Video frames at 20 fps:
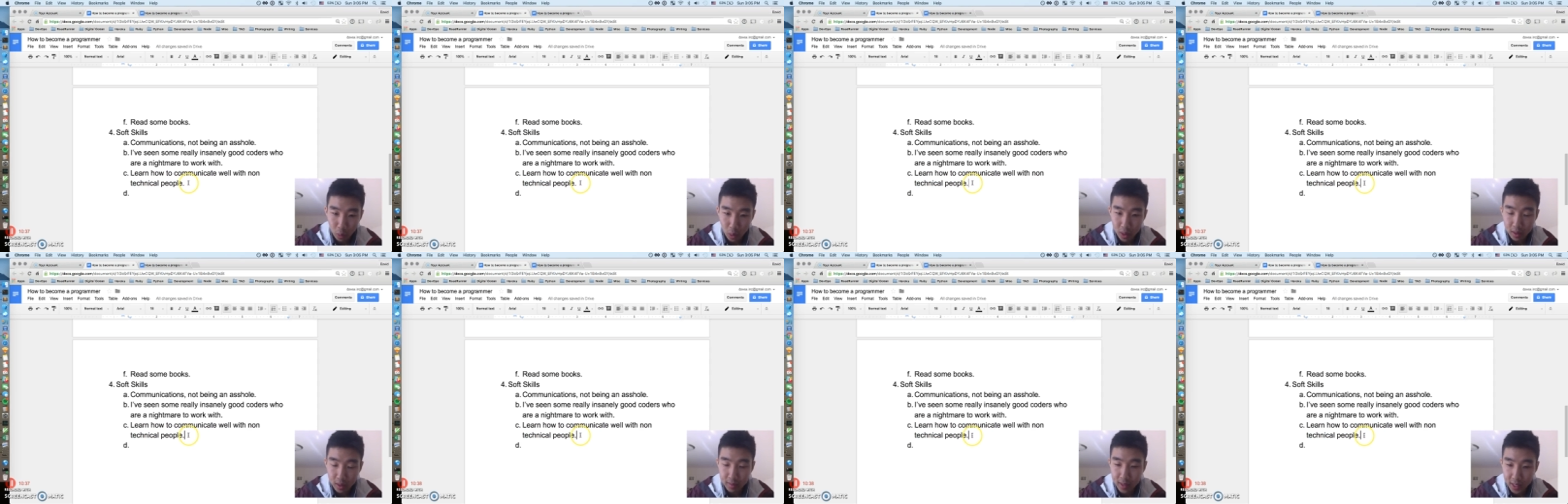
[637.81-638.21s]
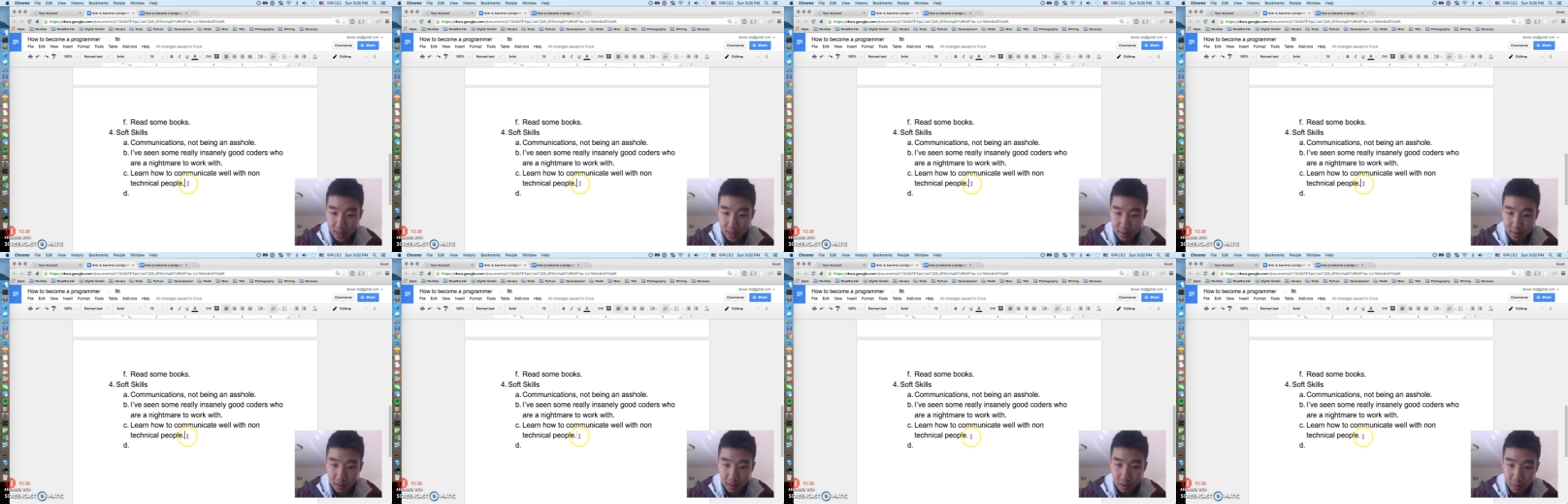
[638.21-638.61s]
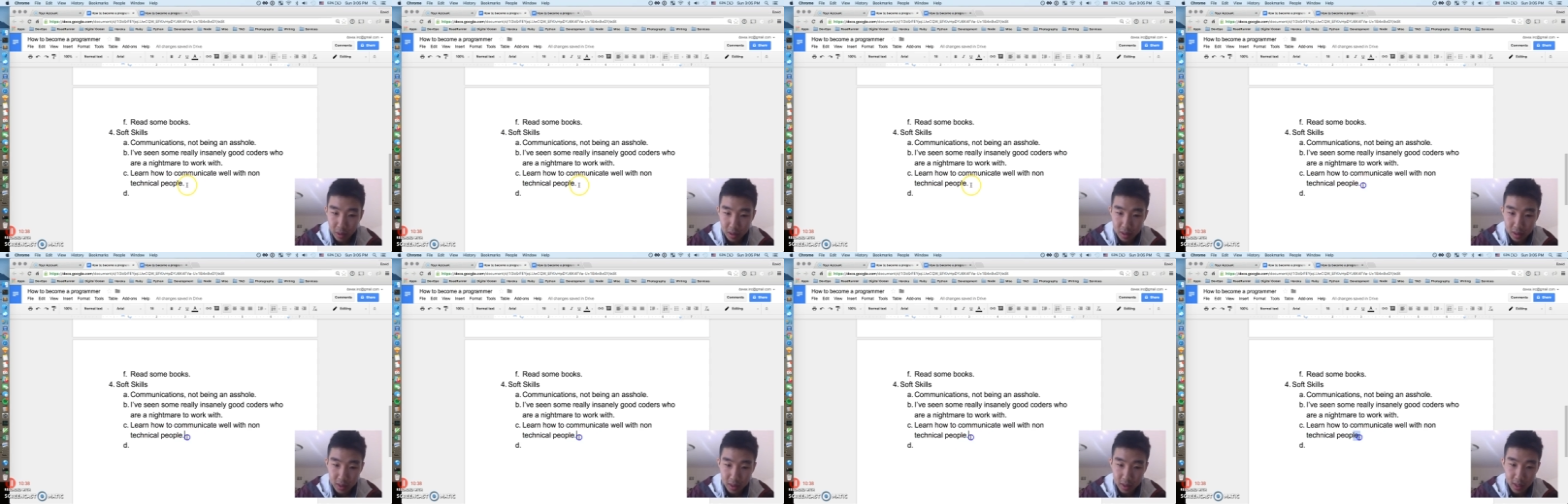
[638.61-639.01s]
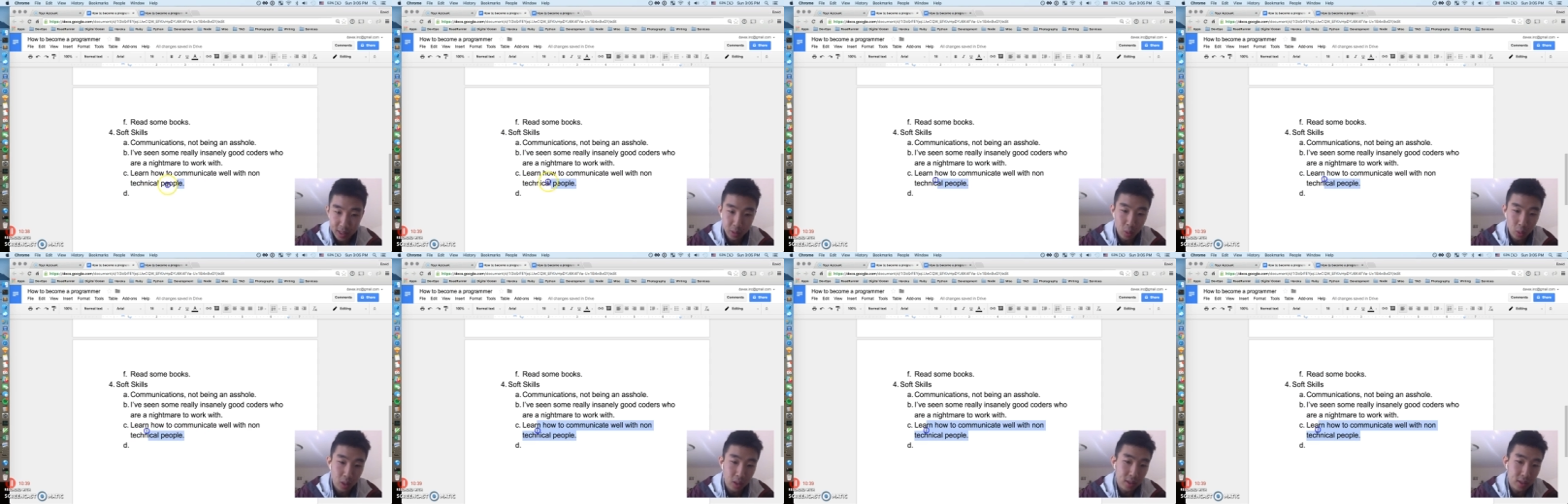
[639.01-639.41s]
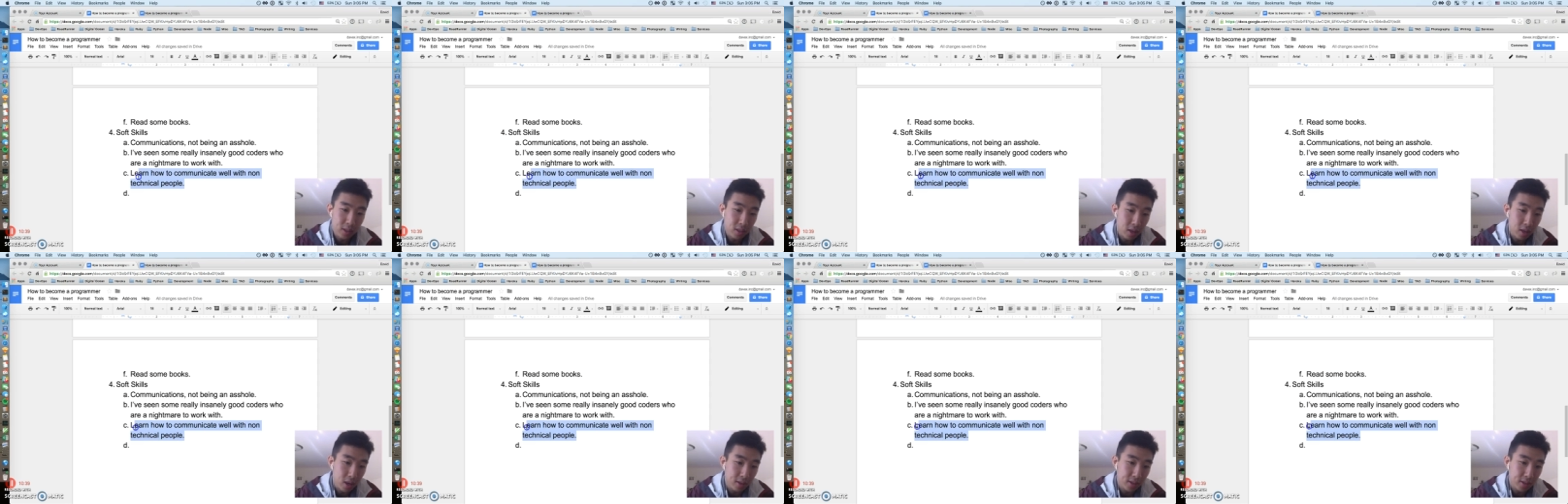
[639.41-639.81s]
with a technical person as well as a
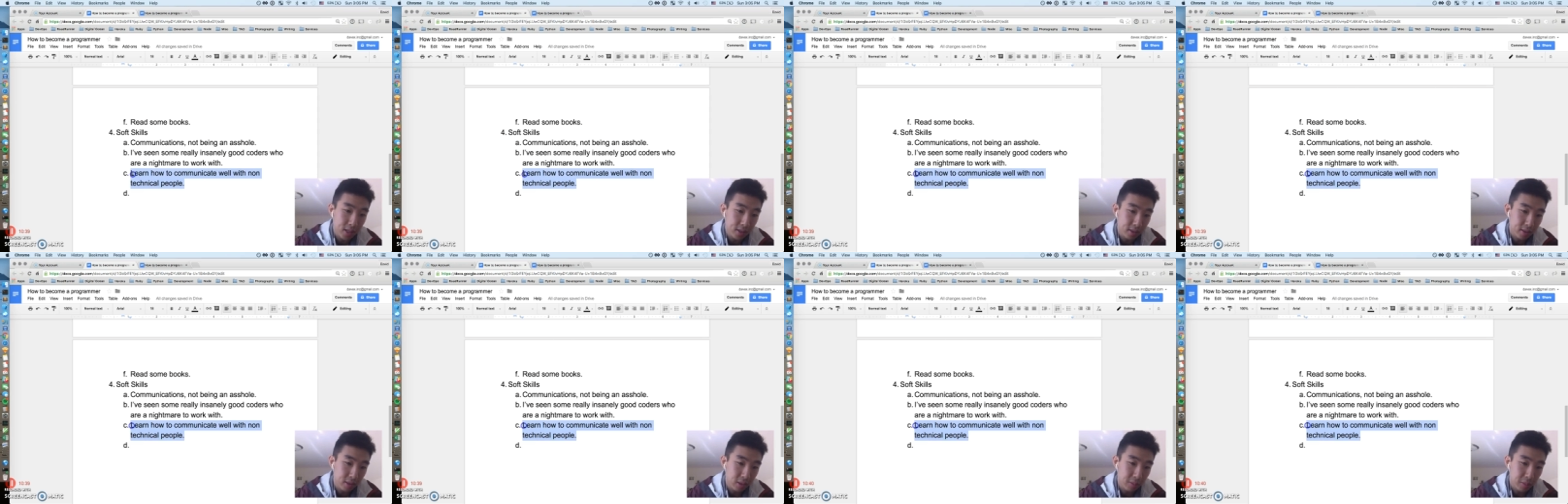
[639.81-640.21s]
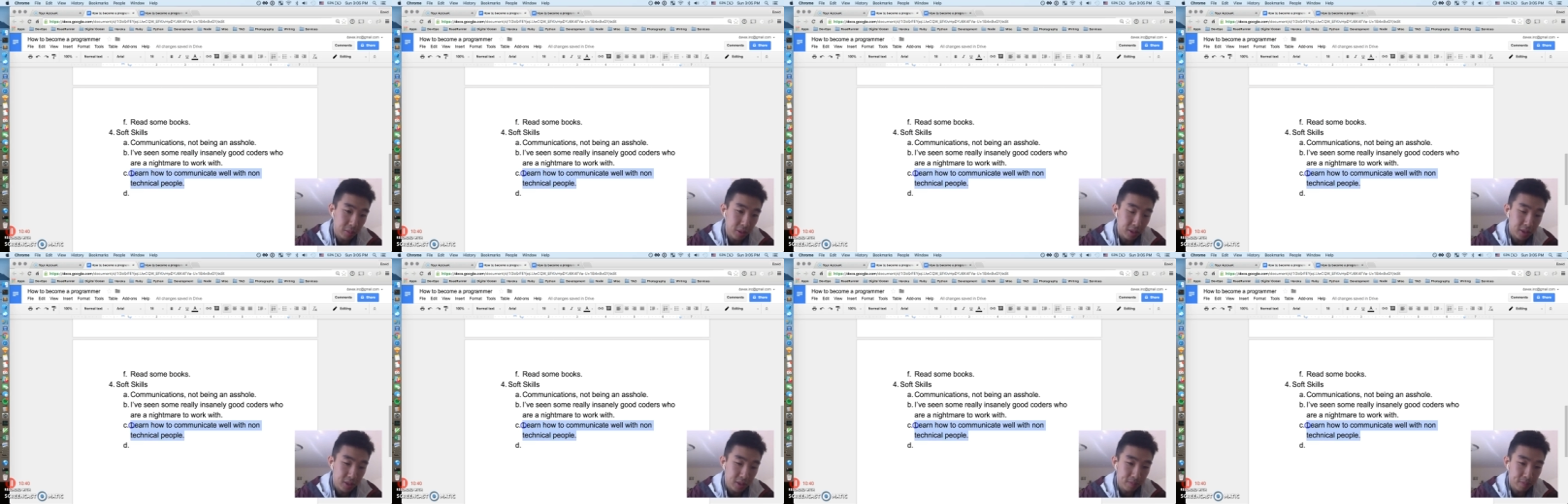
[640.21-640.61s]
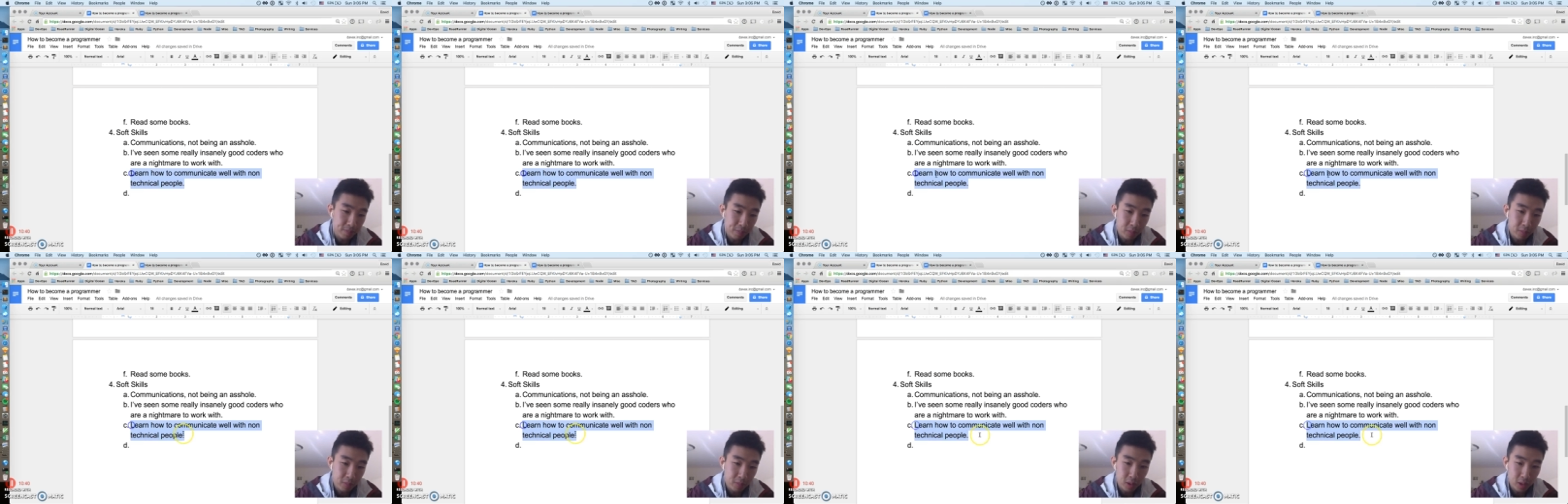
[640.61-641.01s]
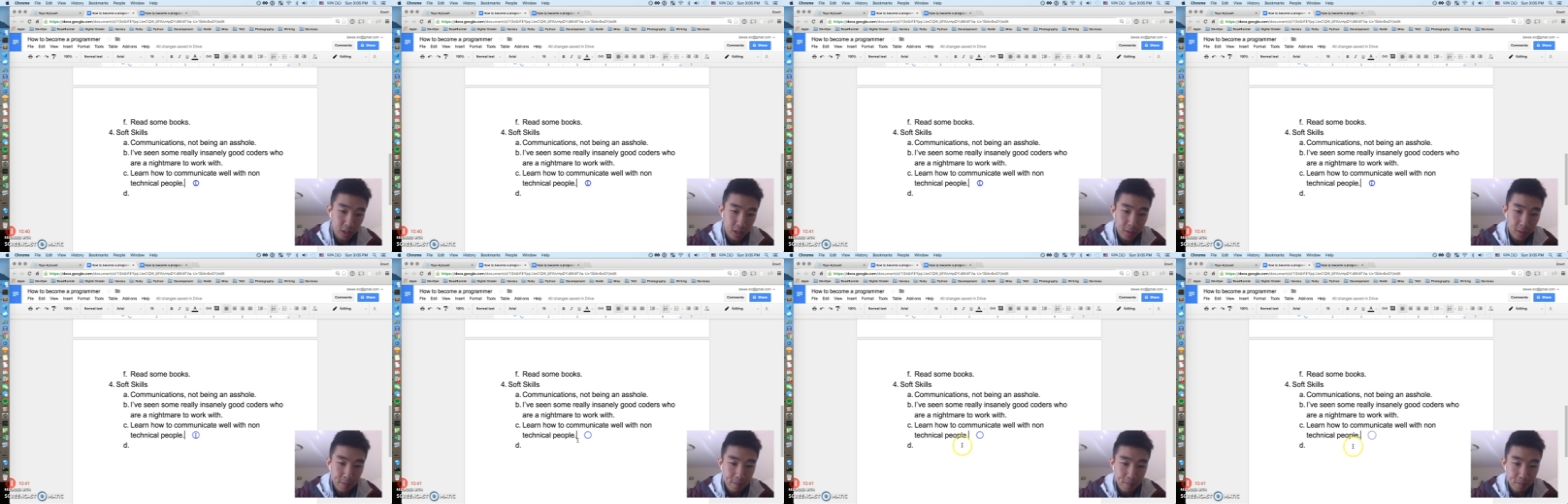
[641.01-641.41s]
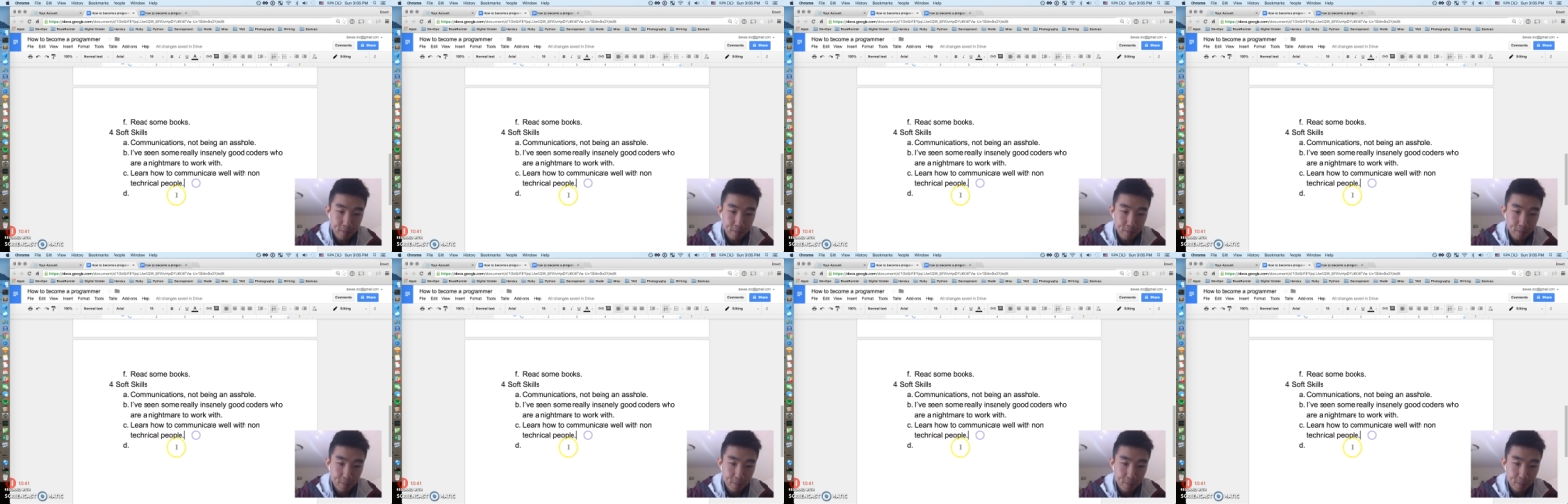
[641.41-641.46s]
non-technical person, okay?